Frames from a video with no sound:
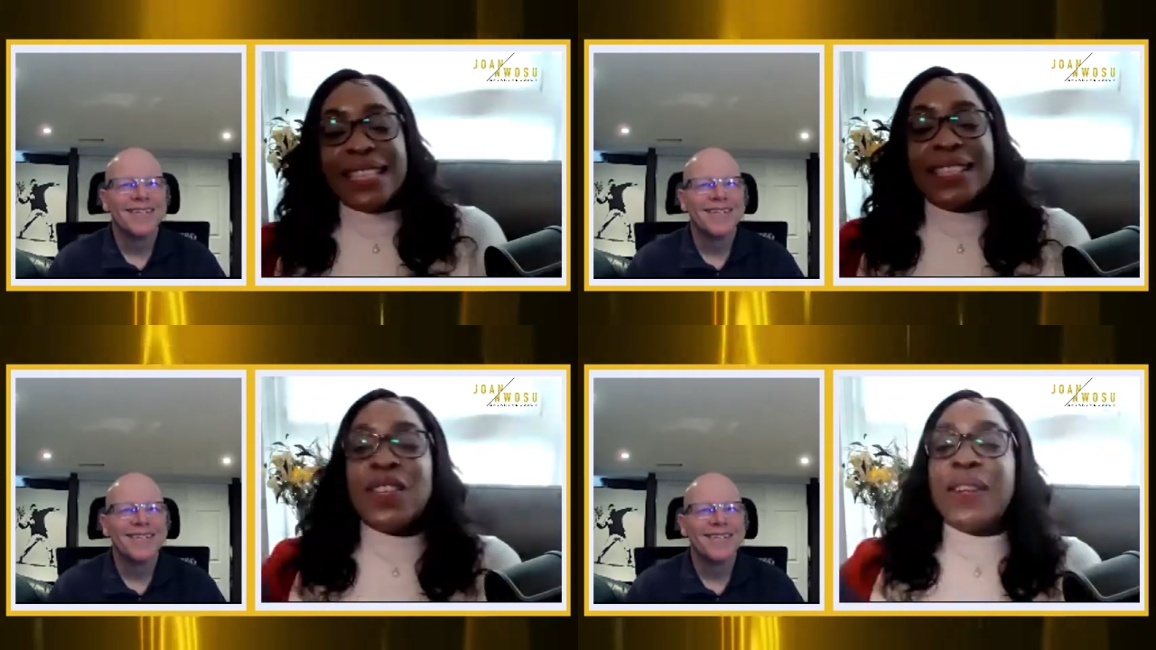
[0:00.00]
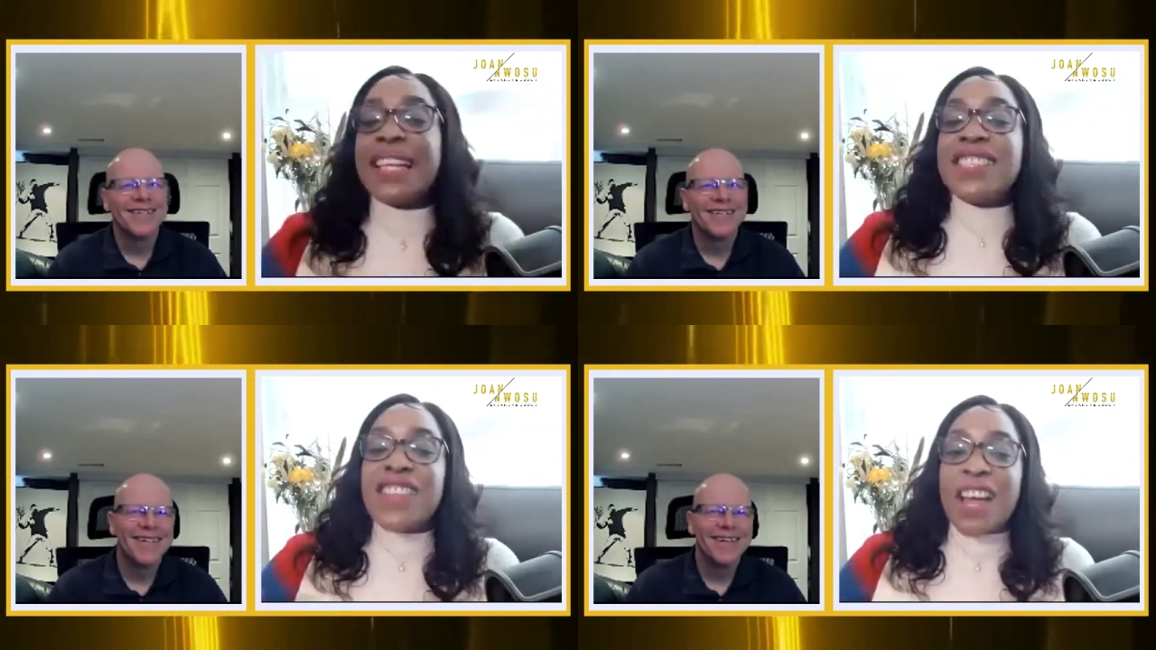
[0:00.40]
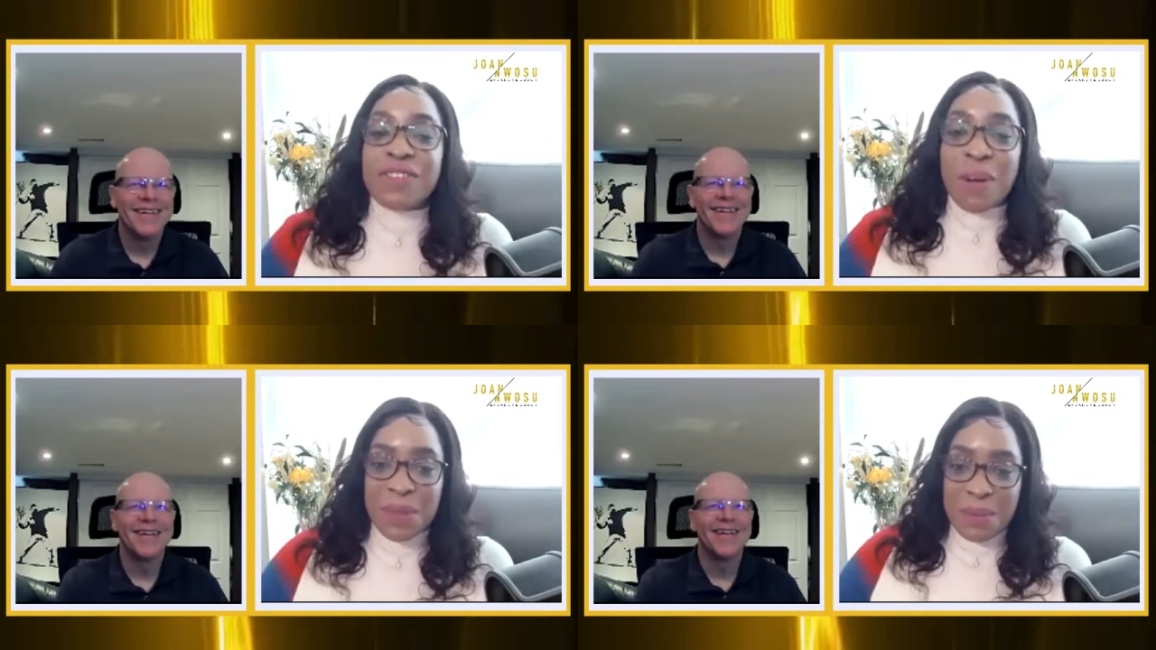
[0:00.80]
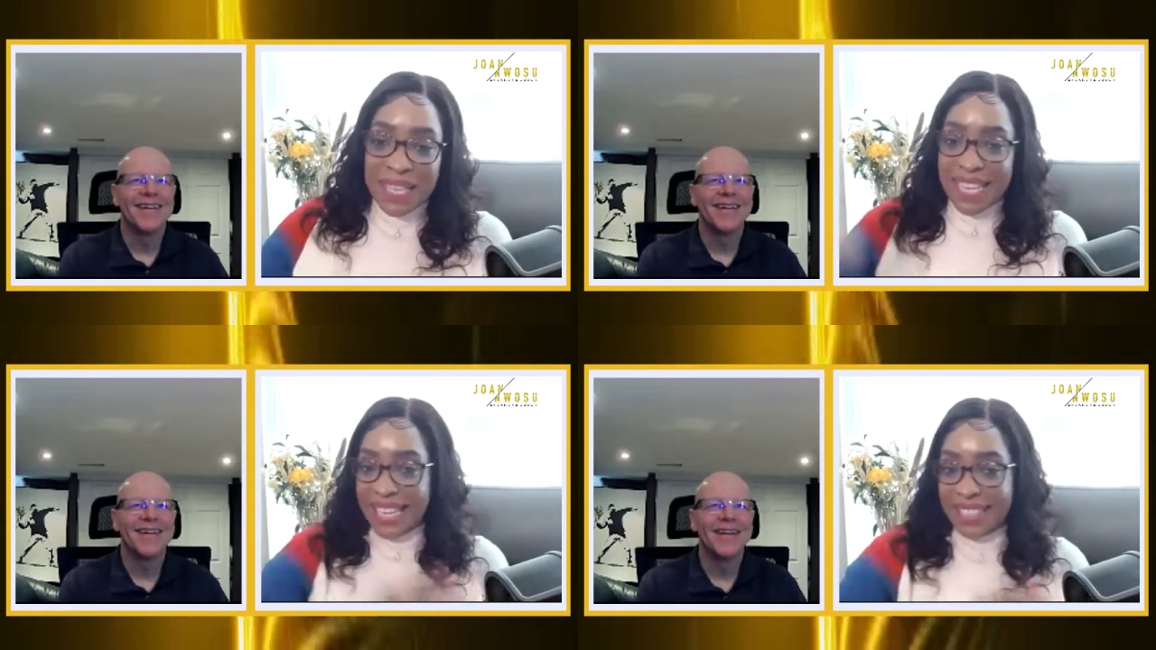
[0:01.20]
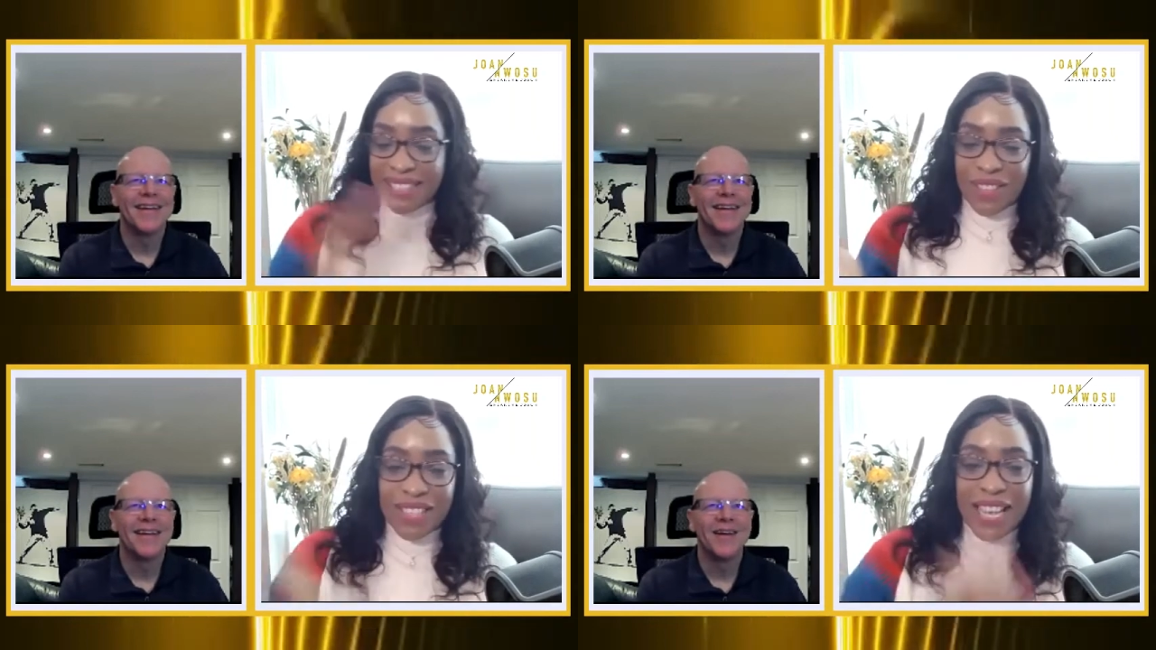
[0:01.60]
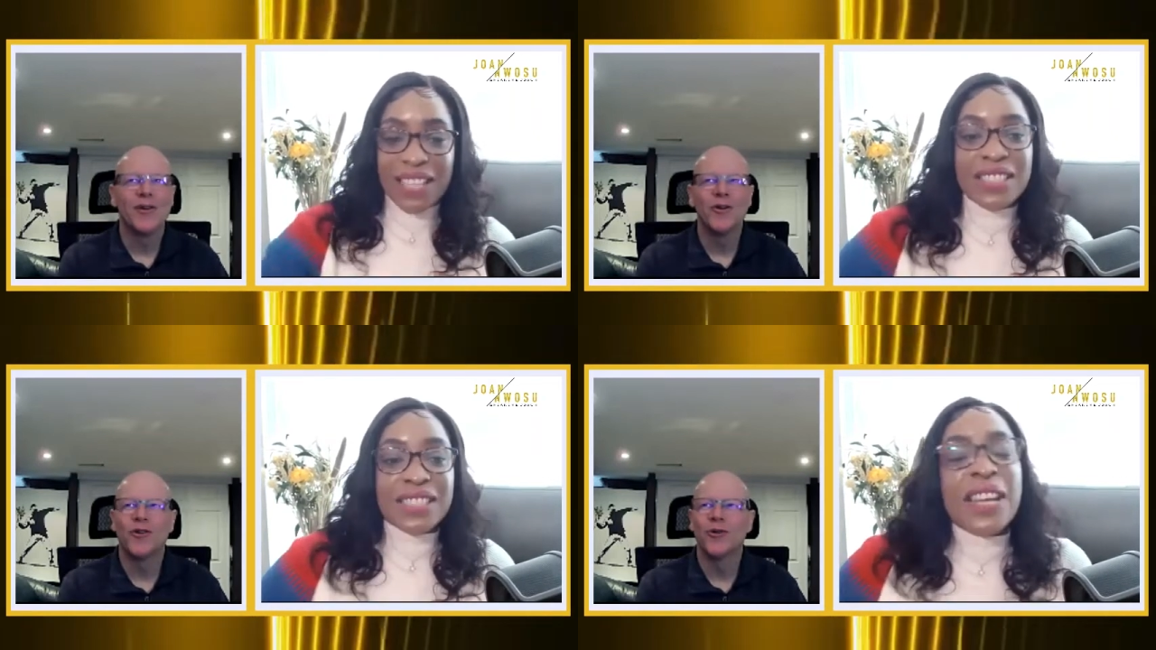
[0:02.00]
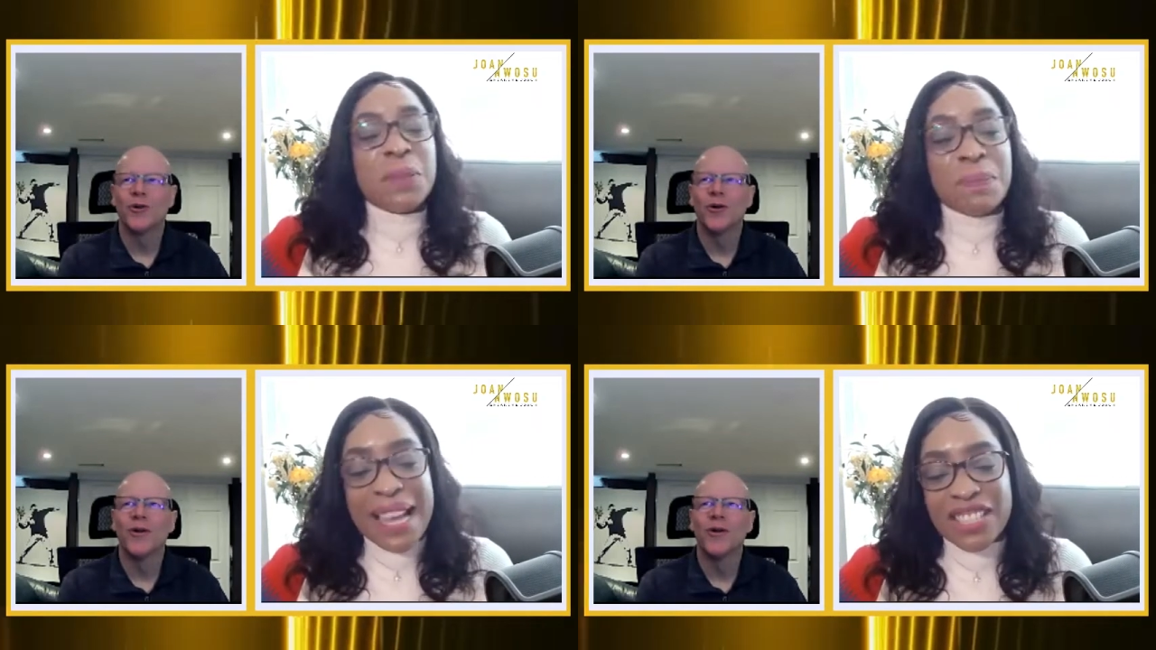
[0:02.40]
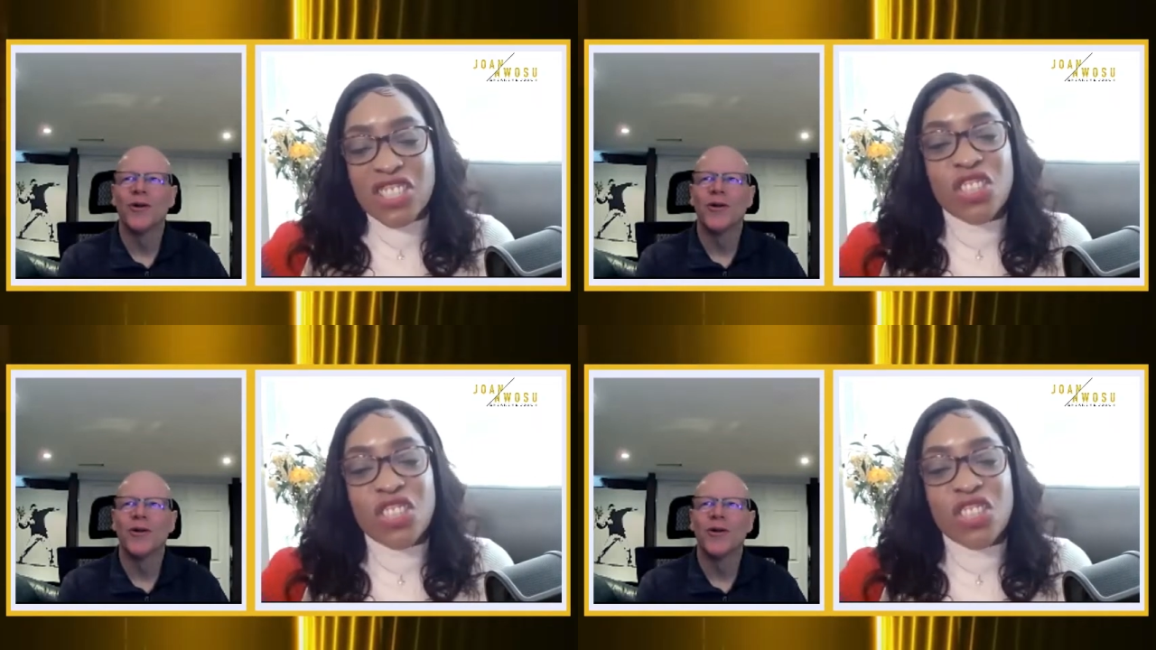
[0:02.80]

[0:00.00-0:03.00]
Speaker 1: So let's start from the beginning. So tell us, take us back to